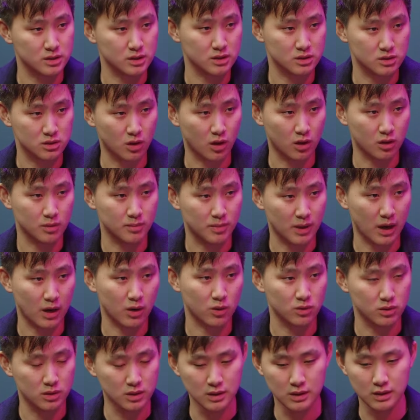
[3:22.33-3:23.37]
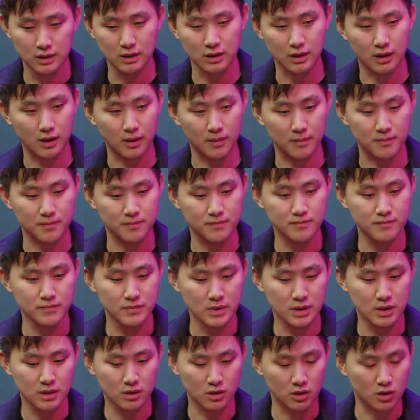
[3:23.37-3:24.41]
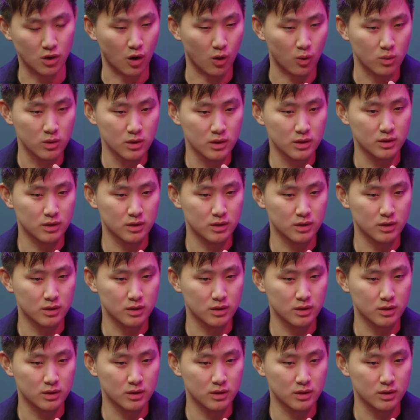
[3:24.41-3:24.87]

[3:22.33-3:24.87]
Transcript: It's not about, um, you know,